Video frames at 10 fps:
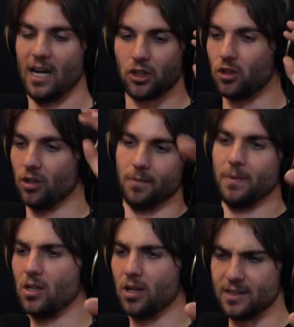I
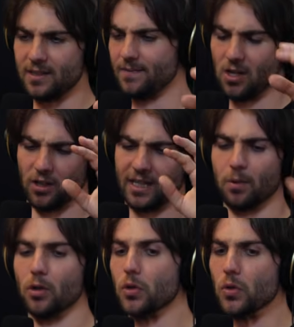should, because
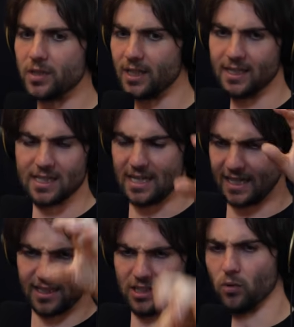like producing is
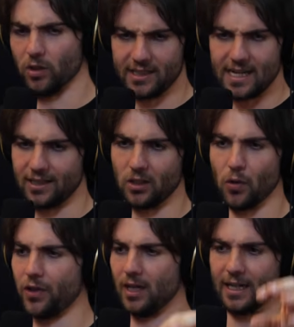like this really
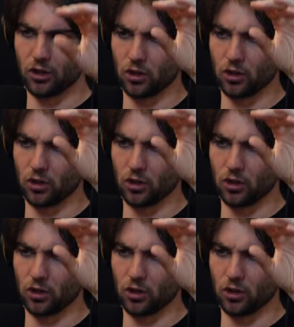technical thing.